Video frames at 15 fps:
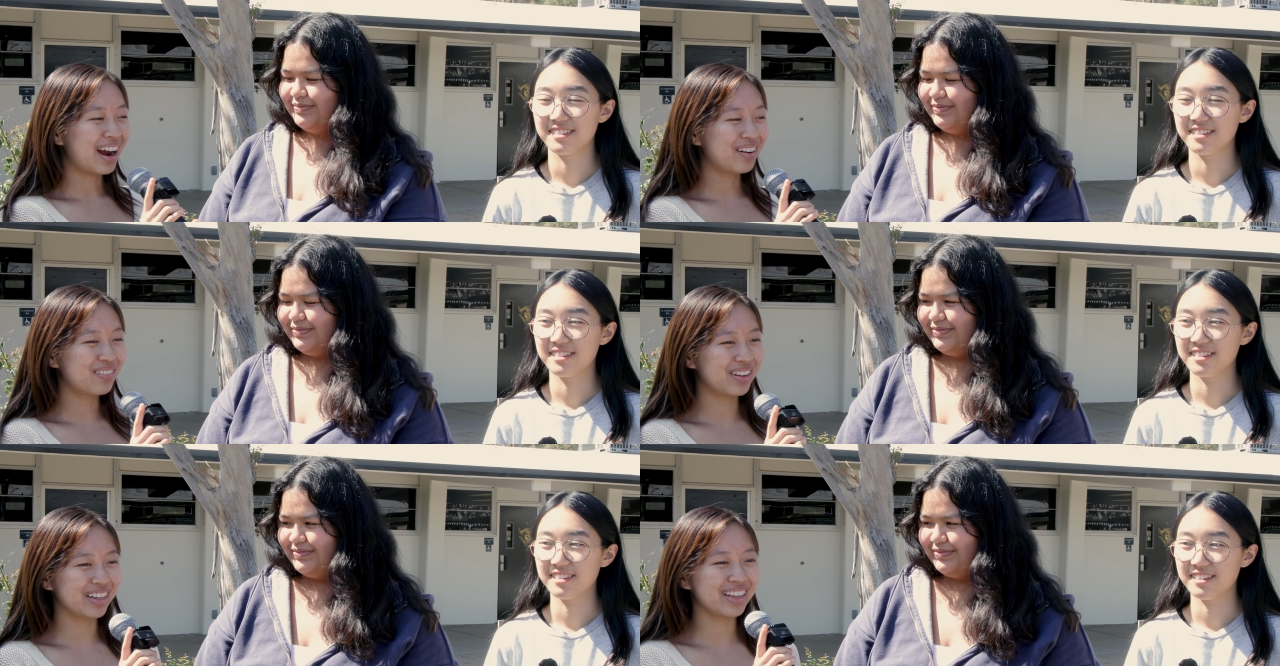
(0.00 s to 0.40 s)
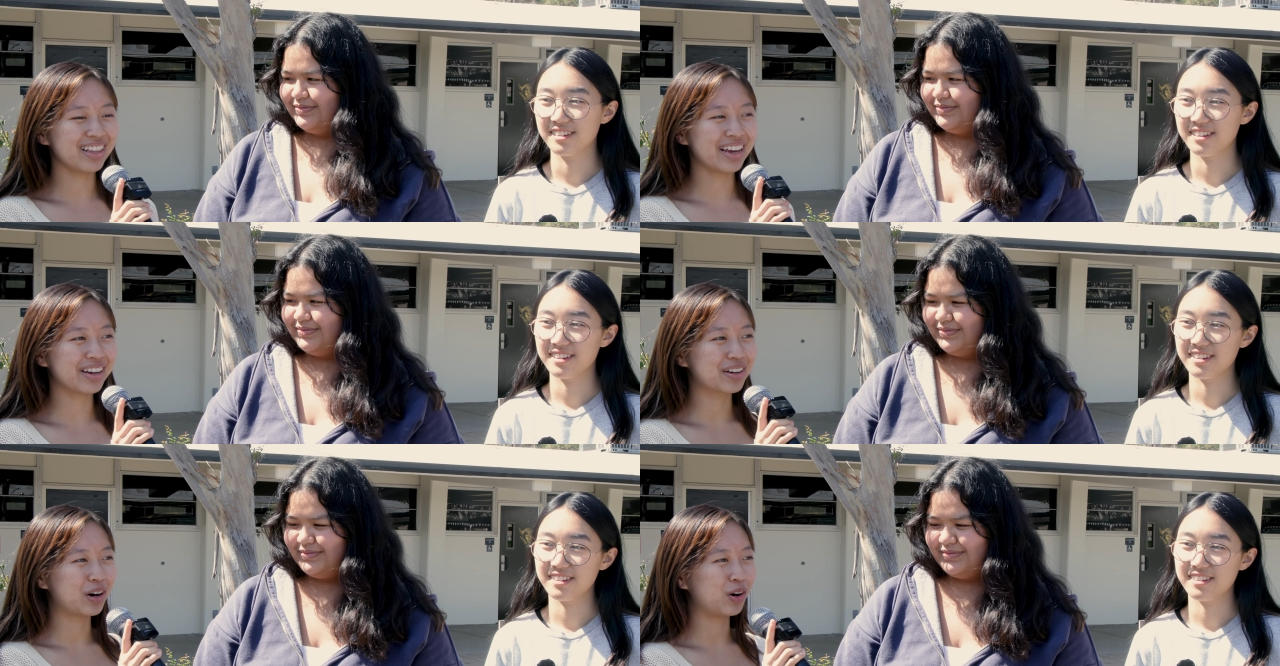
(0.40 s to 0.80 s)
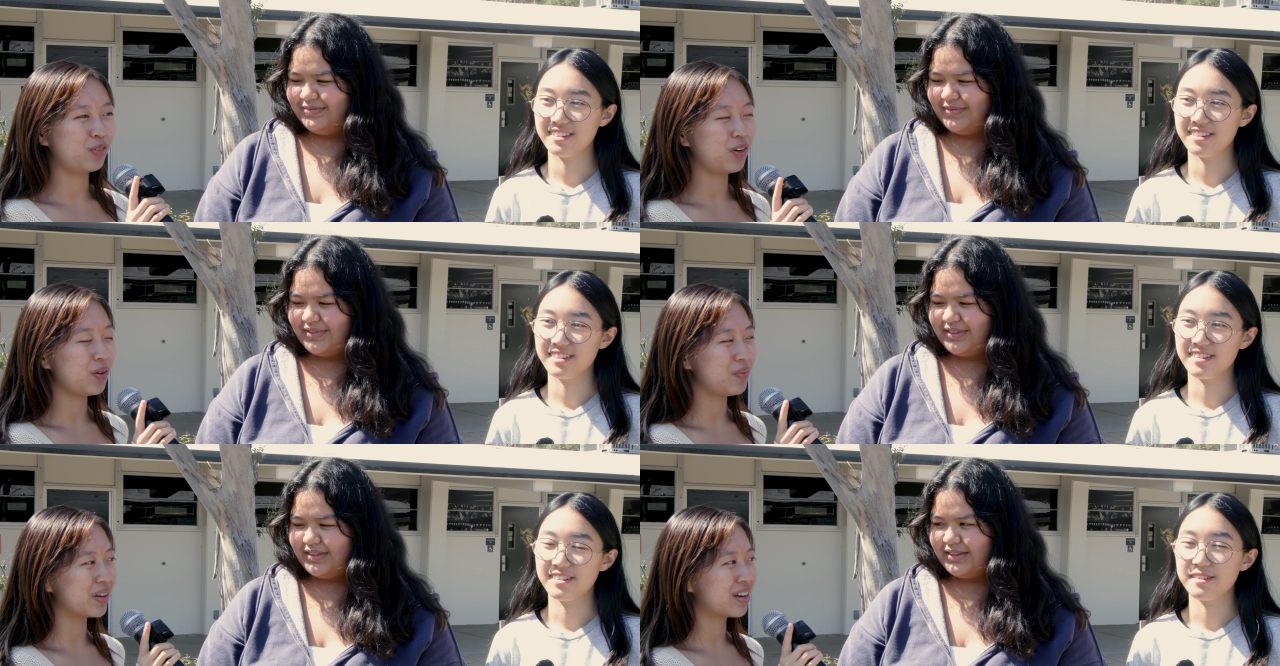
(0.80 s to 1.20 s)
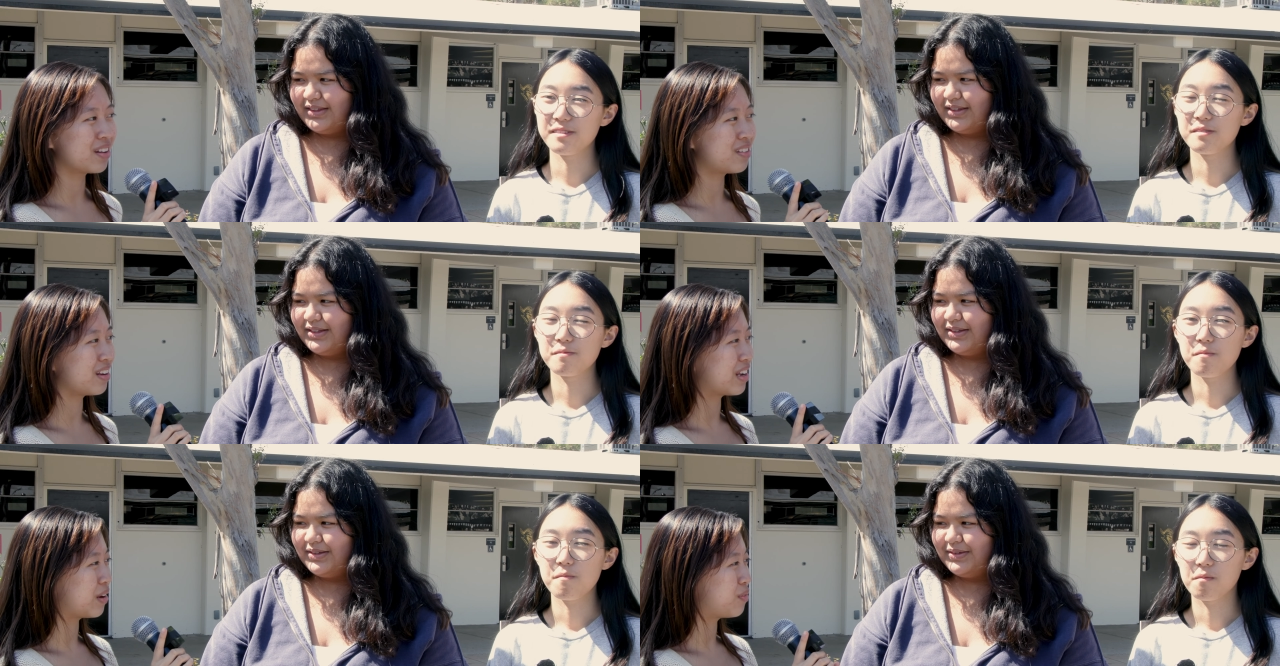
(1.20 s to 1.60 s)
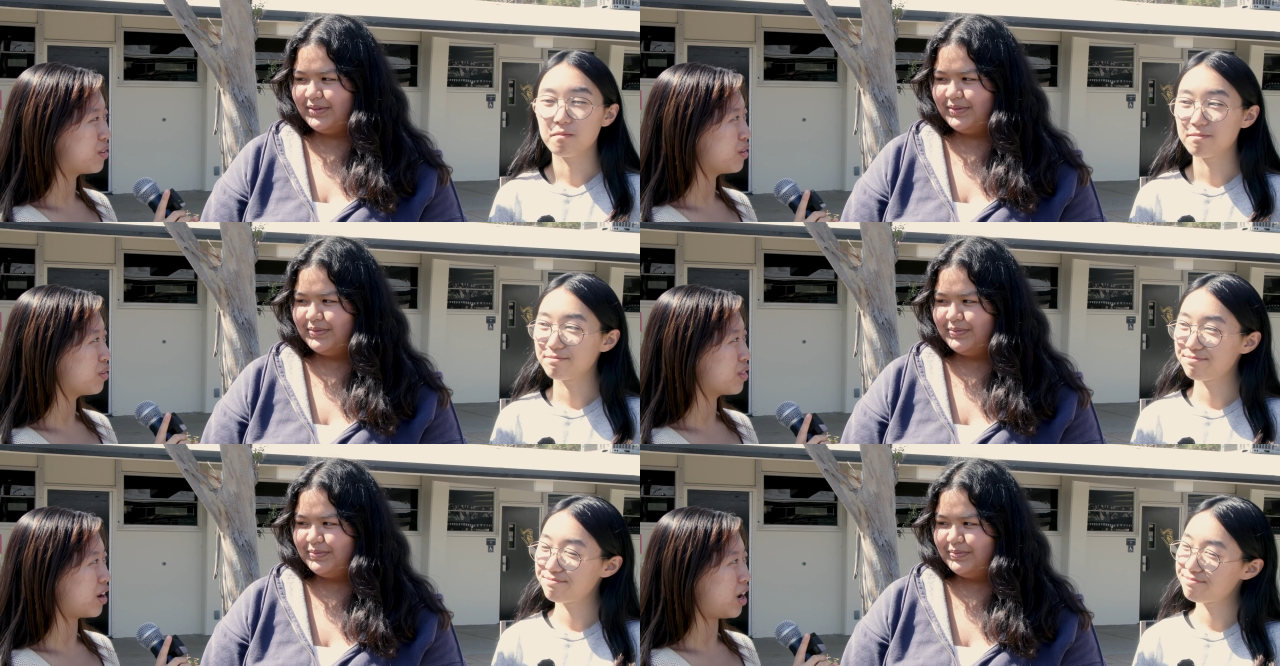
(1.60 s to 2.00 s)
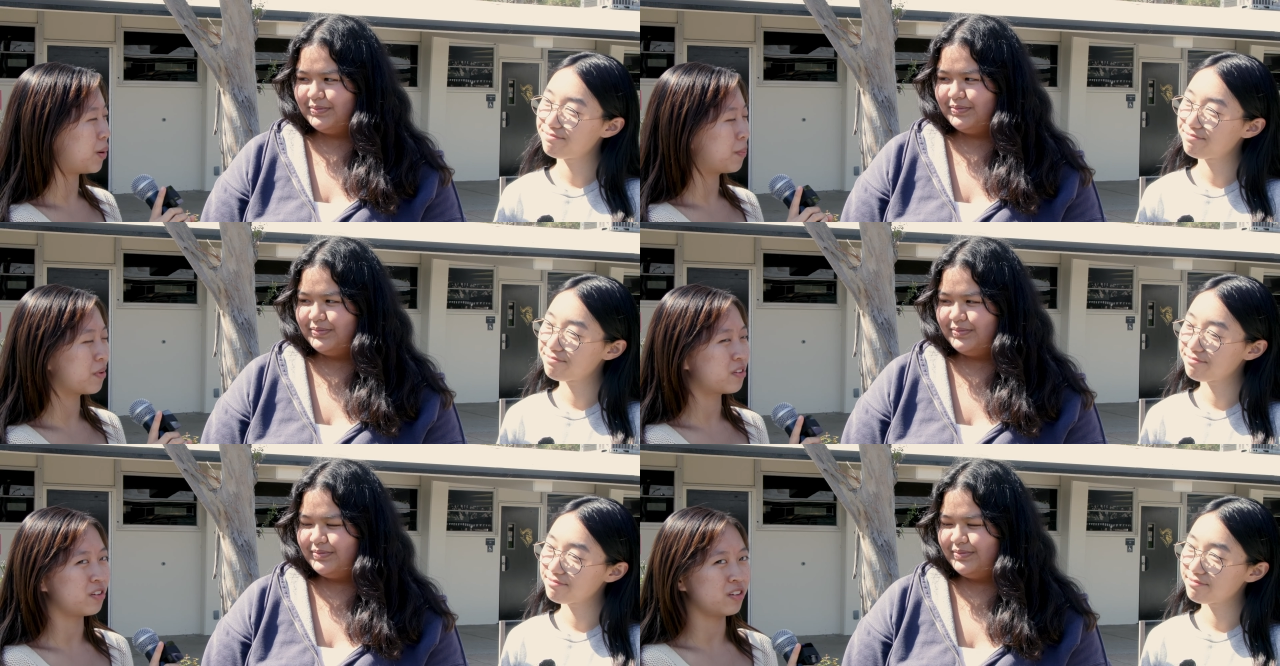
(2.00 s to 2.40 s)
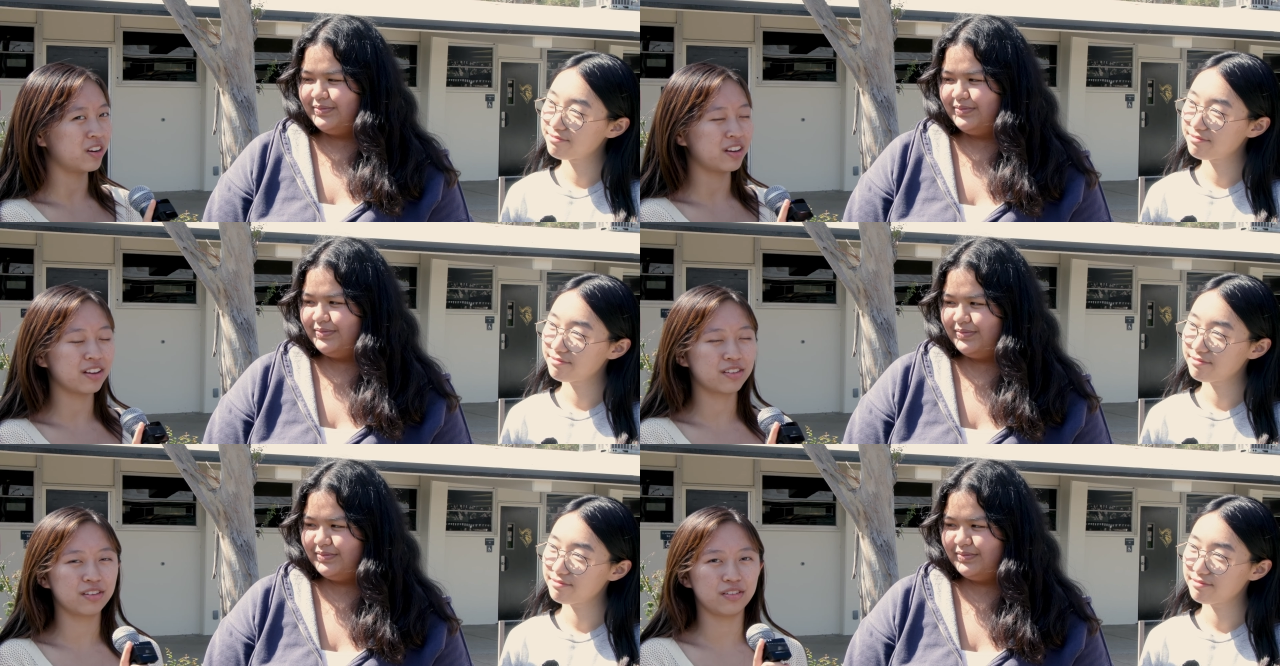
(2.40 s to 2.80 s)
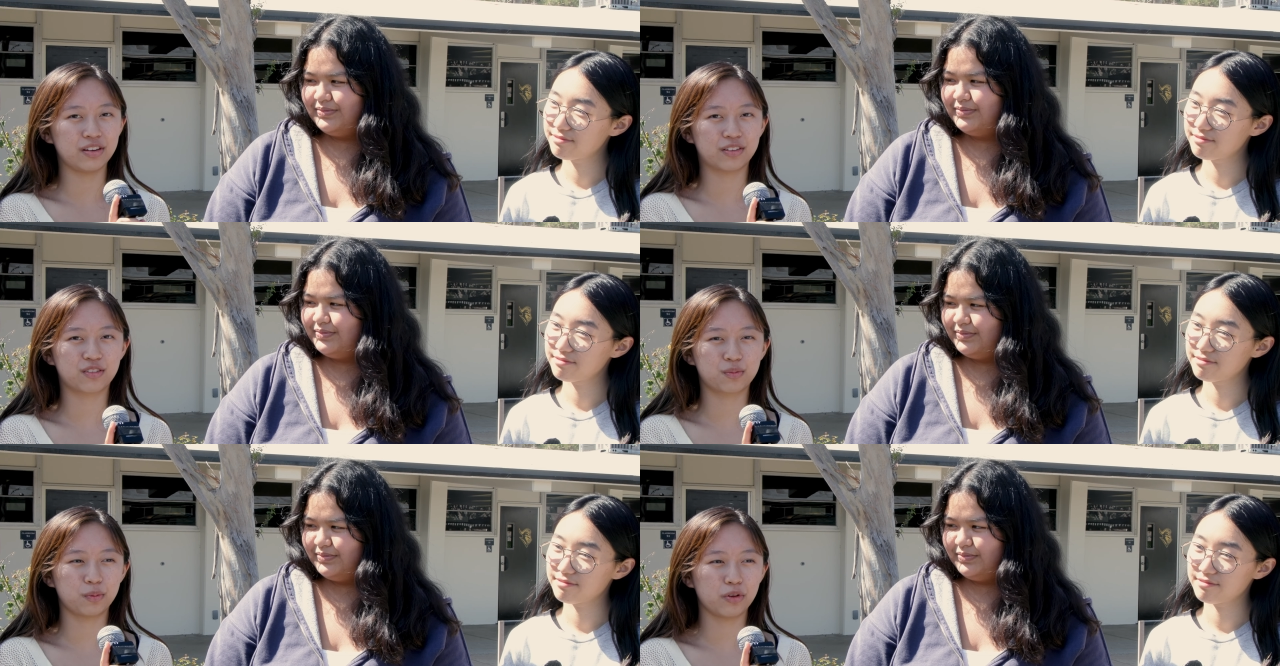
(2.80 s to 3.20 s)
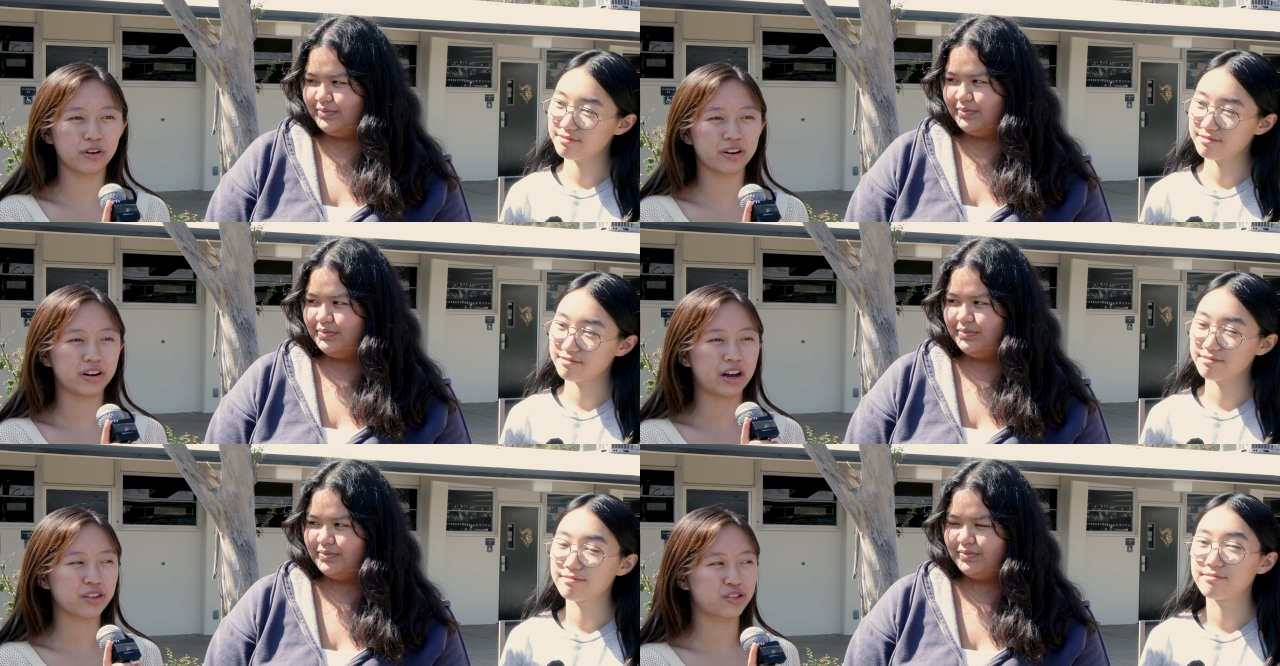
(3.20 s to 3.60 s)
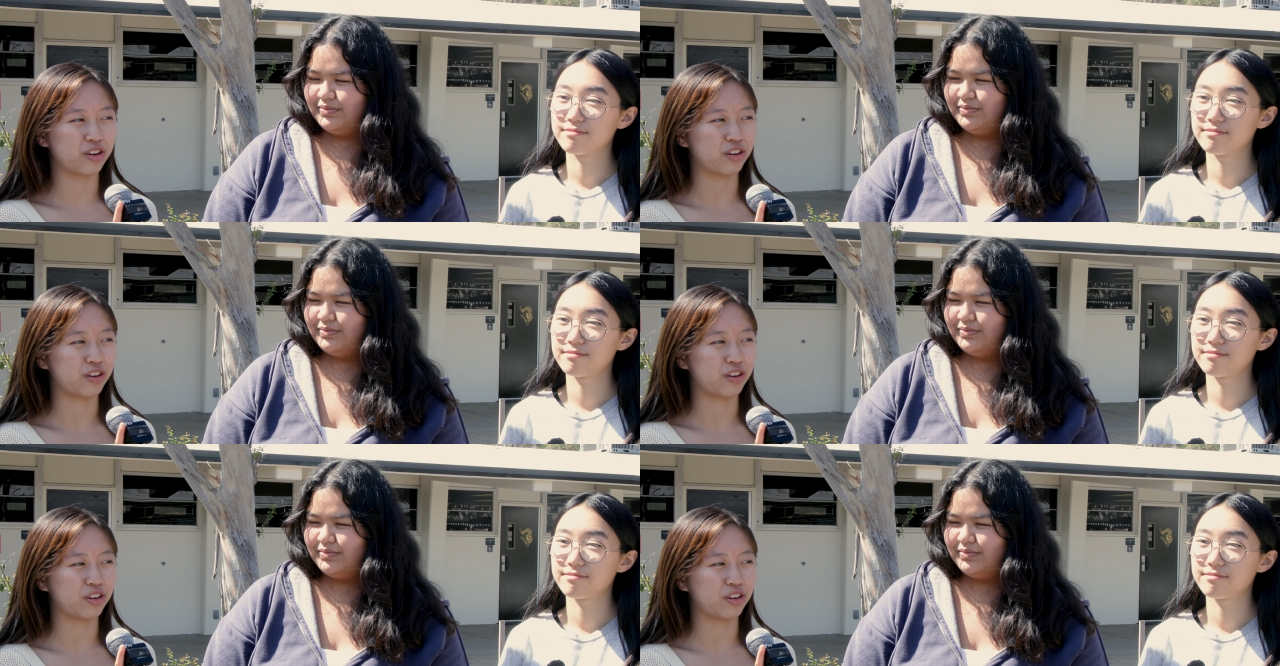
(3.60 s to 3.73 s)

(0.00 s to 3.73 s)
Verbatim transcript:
Speaker 1: I really like COPA because it gives you the opportunity to explore not